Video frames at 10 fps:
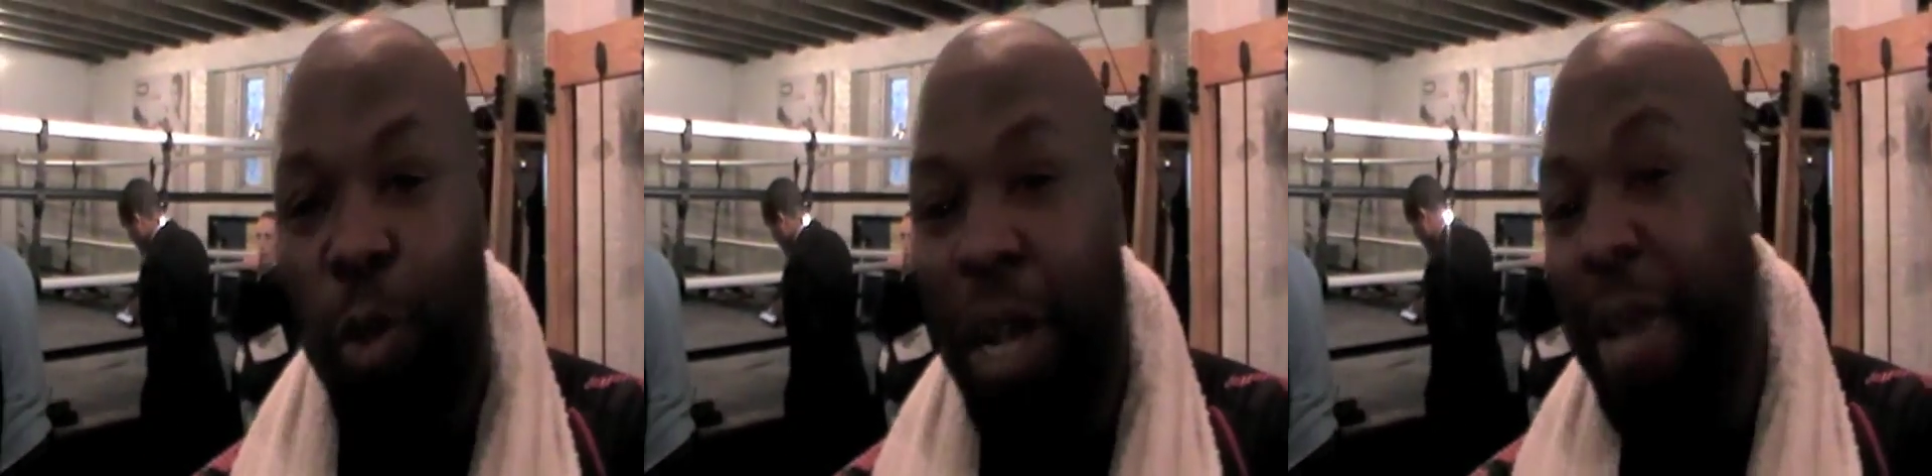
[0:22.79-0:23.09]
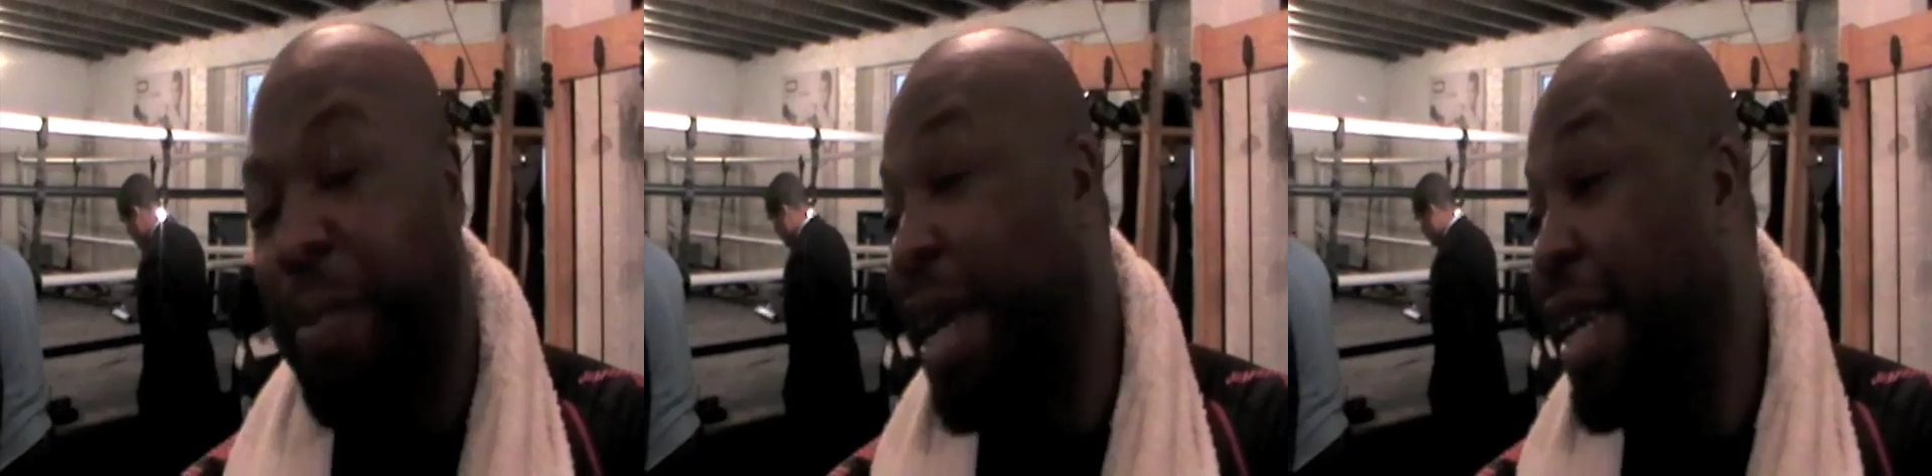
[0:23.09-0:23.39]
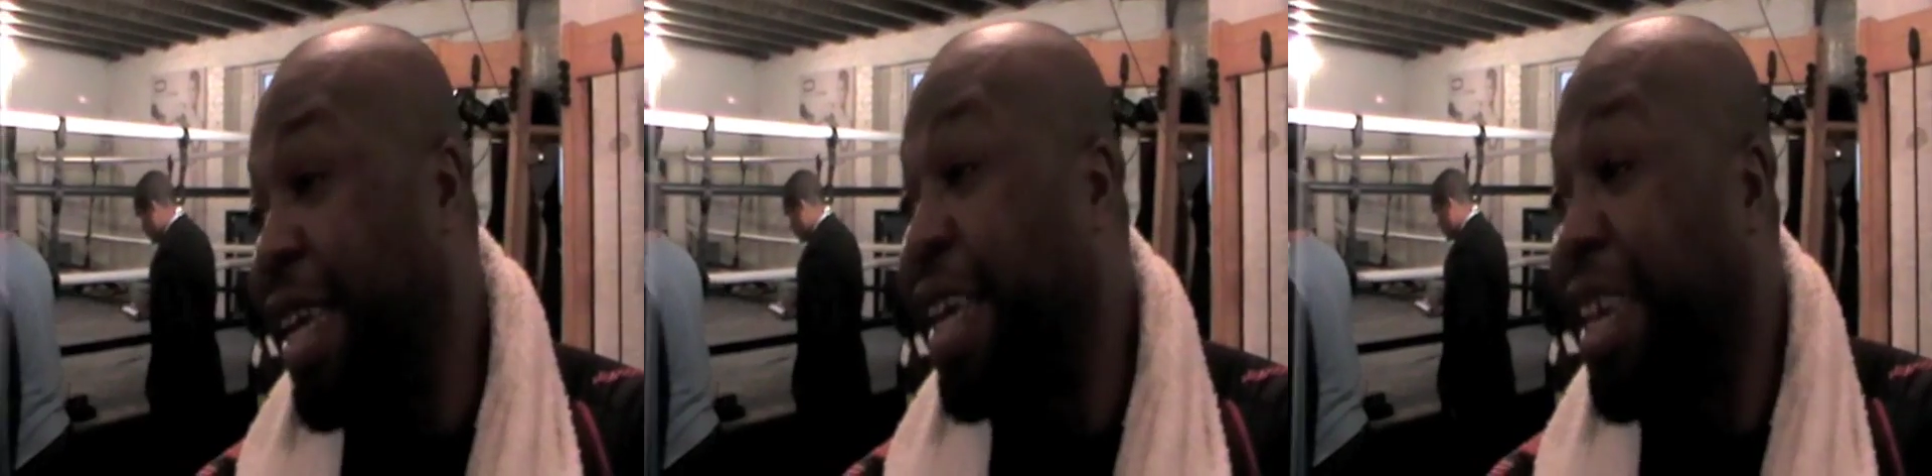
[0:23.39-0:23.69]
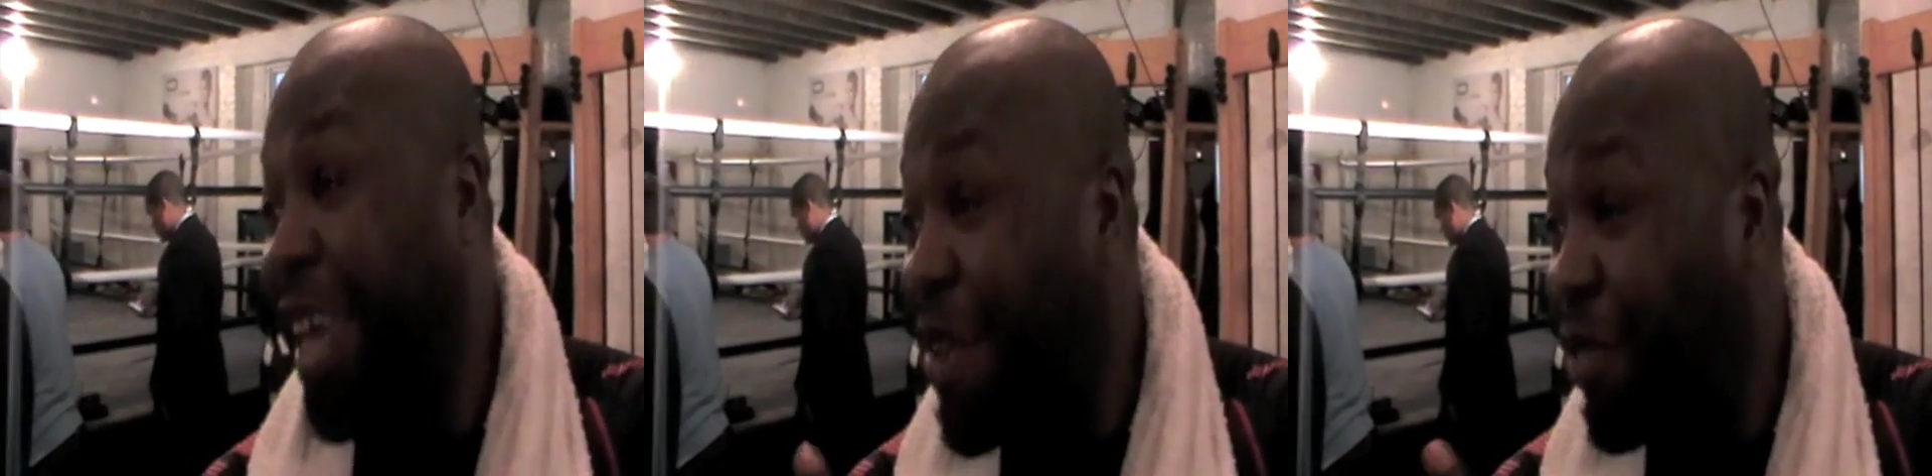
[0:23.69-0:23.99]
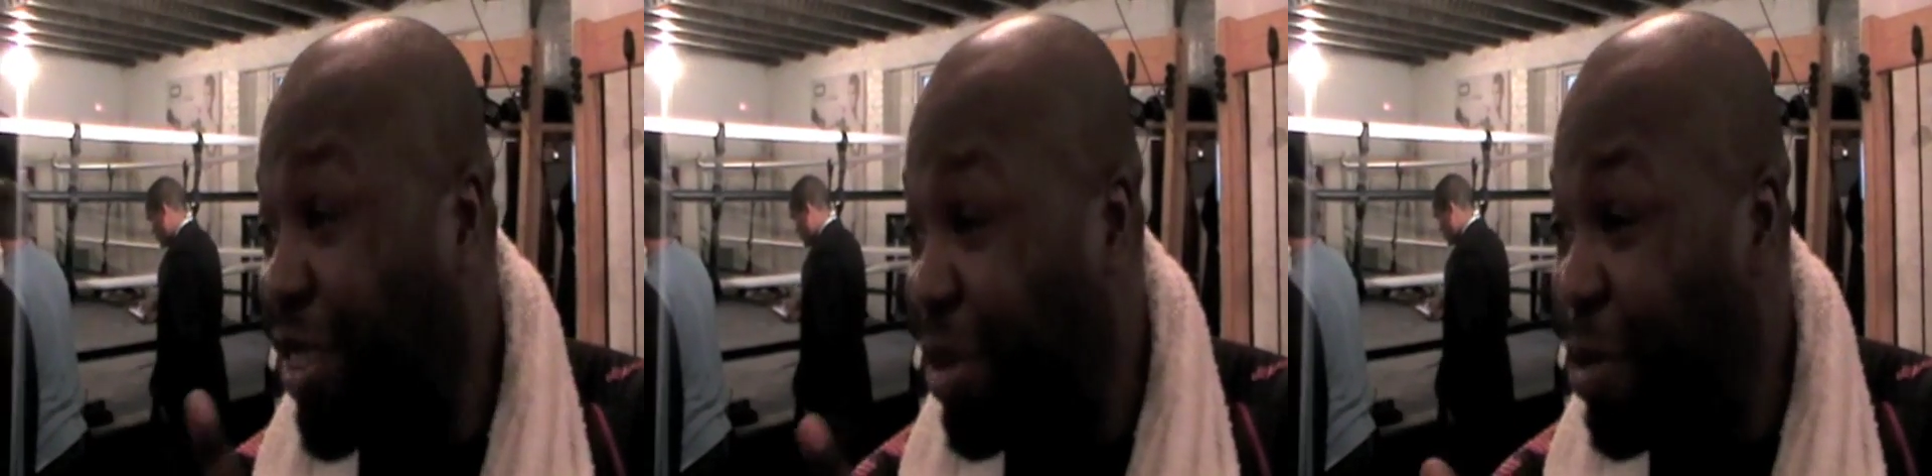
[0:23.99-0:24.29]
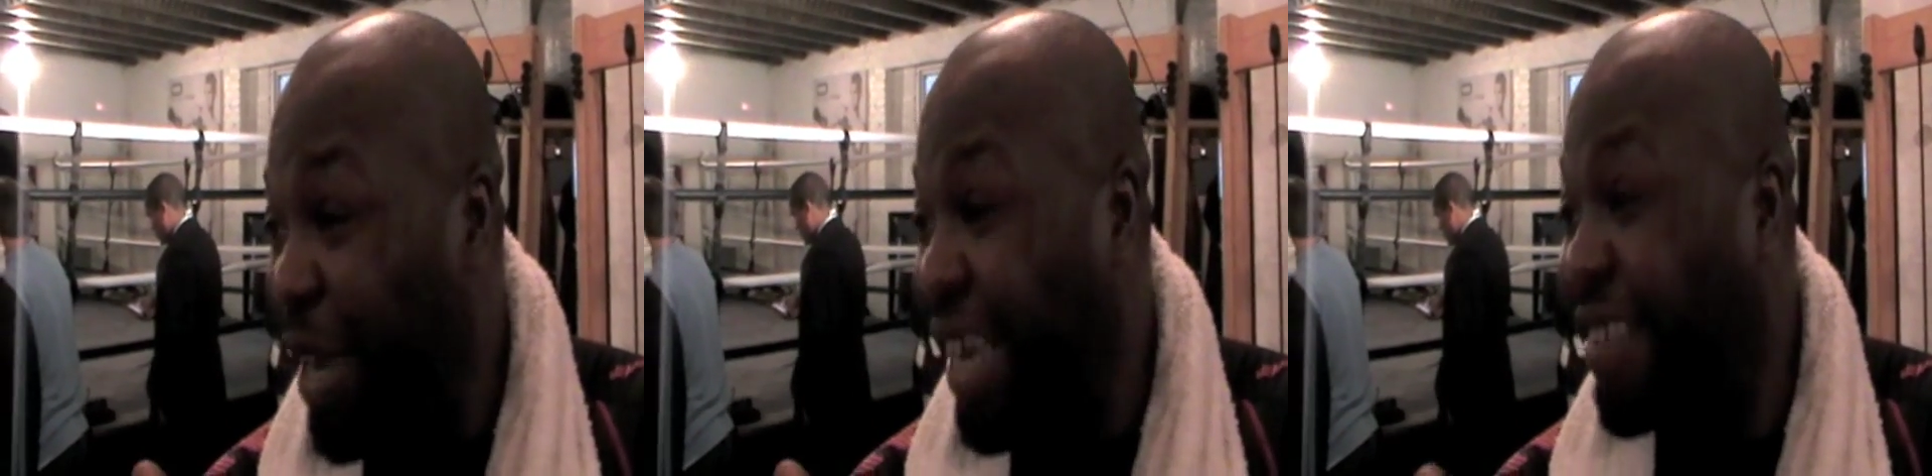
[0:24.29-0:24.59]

William, and he gave us a week.